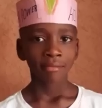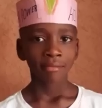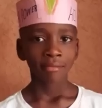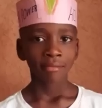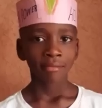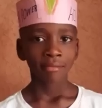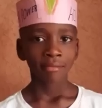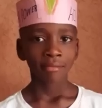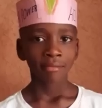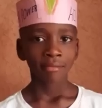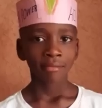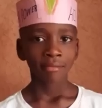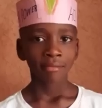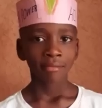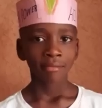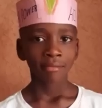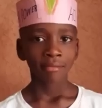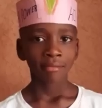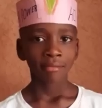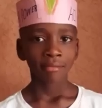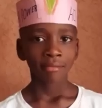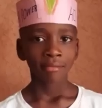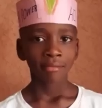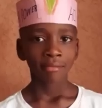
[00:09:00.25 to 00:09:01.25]

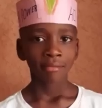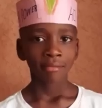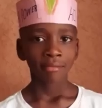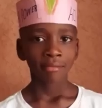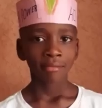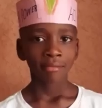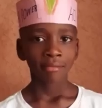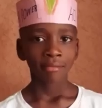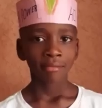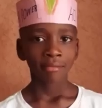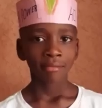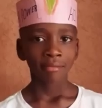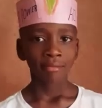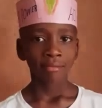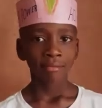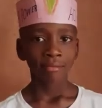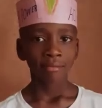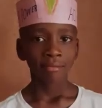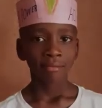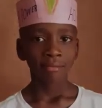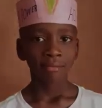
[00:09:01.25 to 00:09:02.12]
(silence)